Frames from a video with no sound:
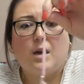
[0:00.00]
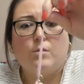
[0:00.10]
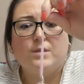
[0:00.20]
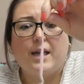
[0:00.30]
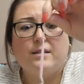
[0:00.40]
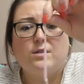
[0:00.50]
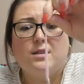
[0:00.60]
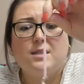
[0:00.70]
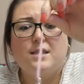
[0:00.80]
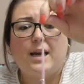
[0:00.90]
I was getting to
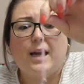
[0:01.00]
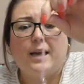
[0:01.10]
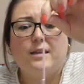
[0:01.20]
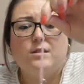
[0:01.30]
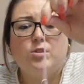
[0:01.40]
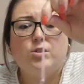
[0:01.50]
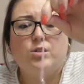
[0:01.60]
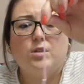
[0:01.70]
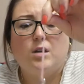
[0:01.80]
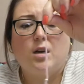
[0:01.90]
the
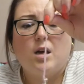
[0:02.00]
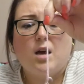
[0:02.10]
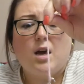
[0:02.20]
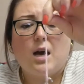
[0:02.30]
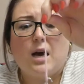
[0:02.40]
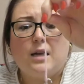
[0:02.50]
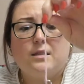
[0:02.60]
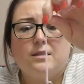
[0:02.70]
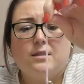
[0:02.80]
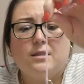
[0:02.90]
stage
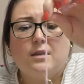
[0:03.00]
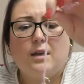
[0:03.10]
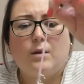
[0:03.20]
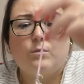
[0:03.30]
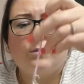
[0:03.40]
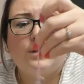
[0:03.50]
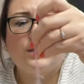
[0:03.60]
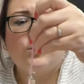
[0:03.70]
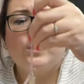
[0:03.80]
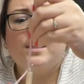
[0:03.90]
and it
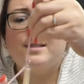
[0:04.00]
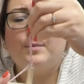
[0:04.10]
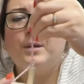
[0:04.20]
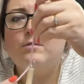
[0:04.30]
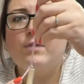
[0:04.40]
this was slipping